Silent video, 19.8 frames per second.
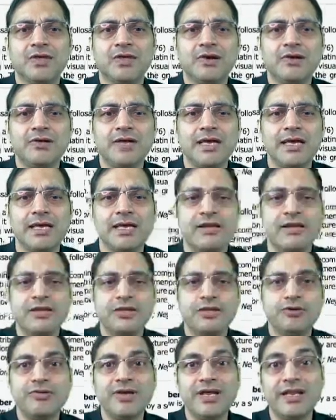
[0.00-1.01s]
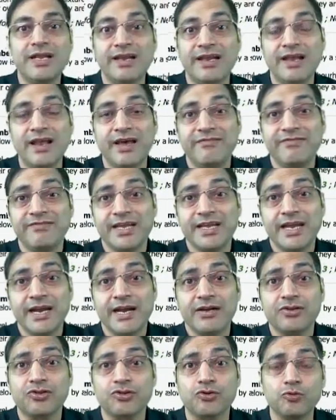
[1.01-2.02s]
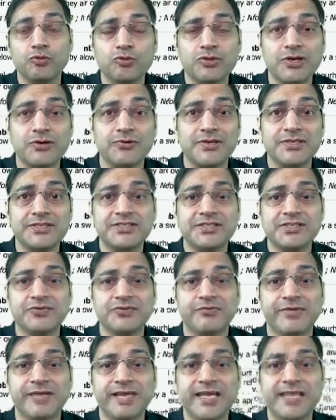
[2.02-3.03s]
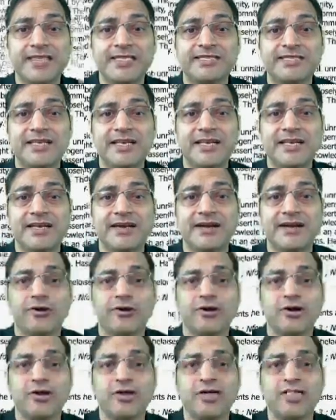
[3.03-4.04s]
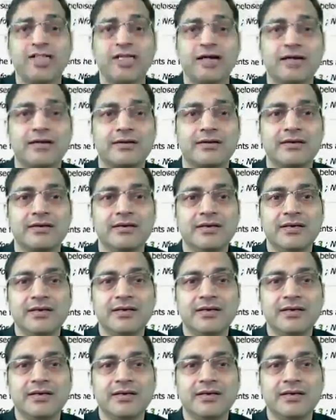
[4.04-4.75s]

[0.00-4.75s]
Okay, you can navigate through the questions very easily here, and not only that.